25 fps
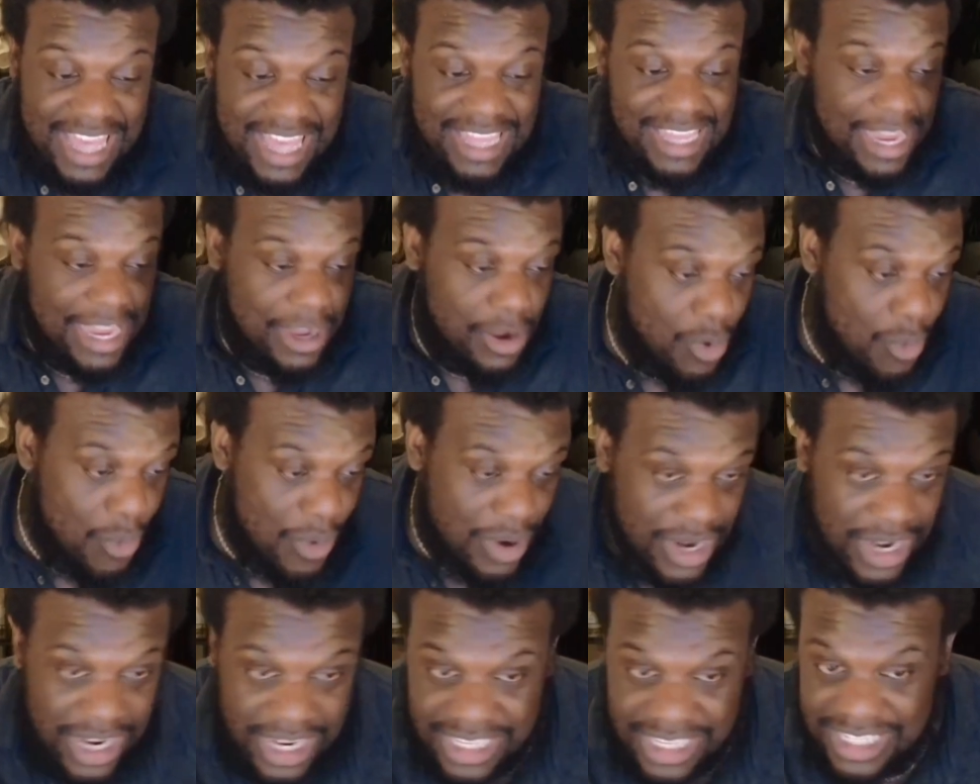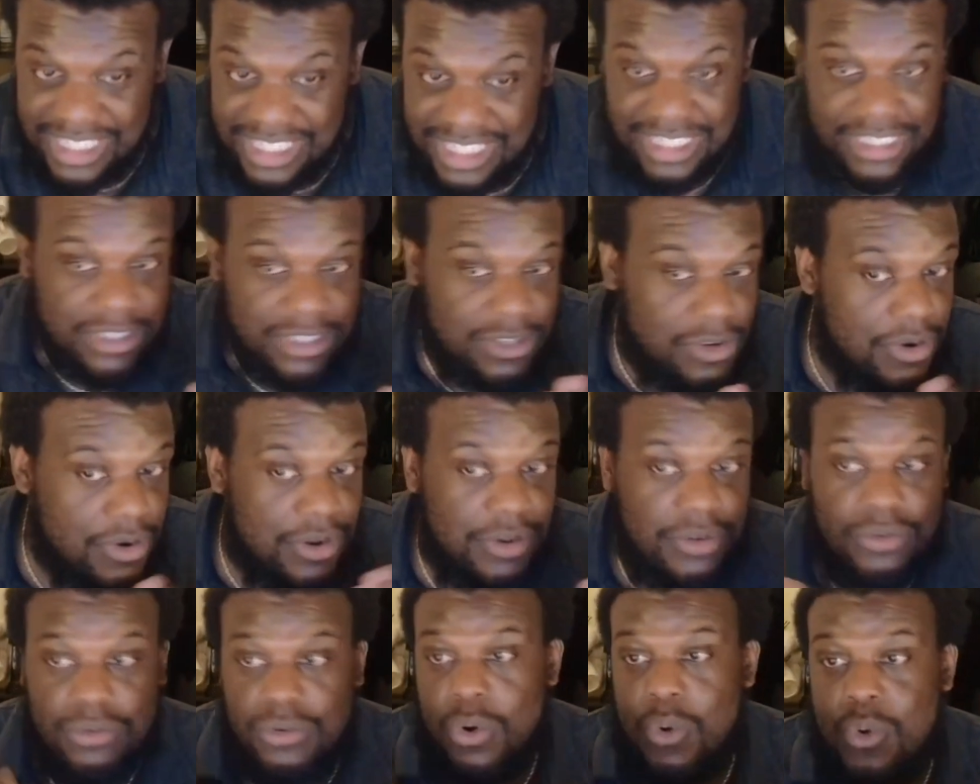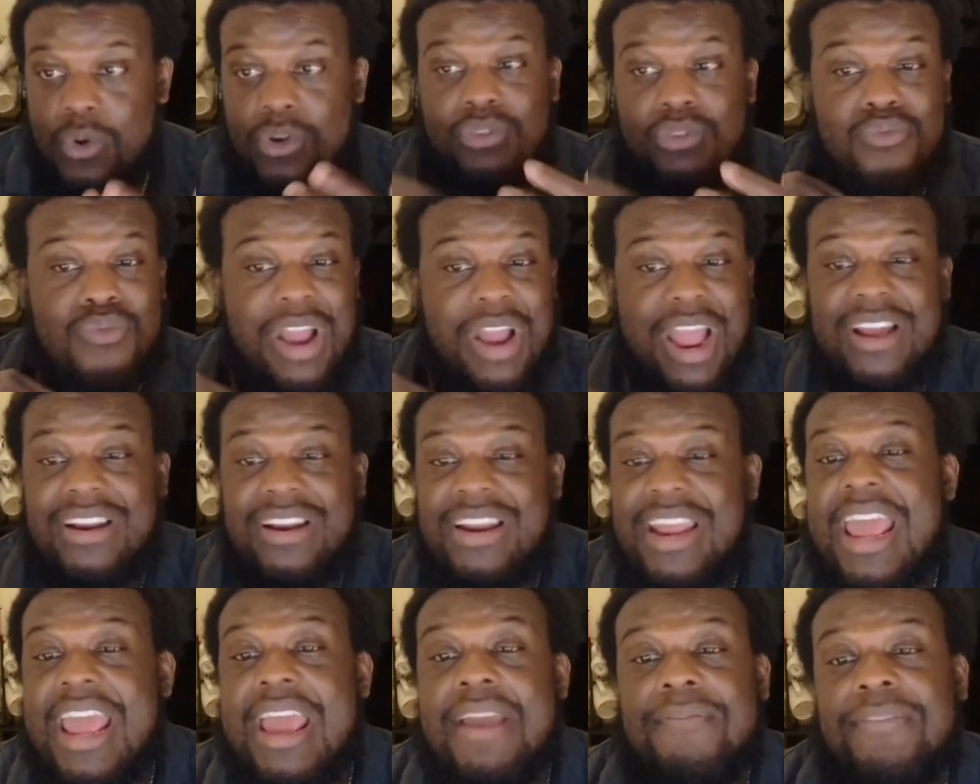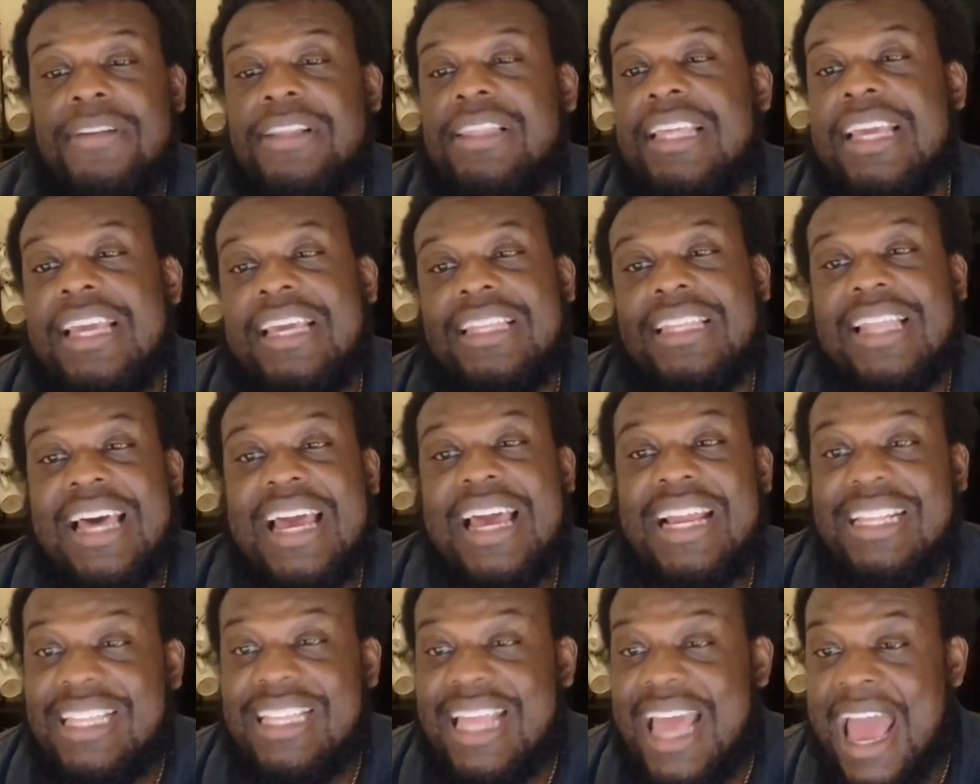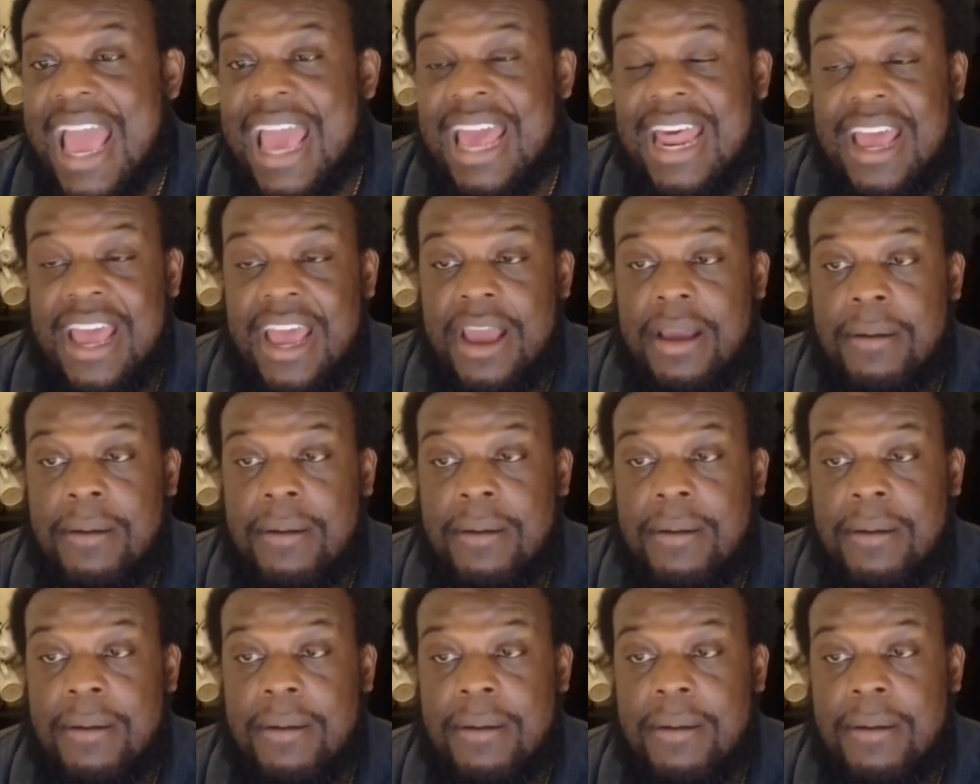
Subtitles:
like going under the circle, going around, everything like that.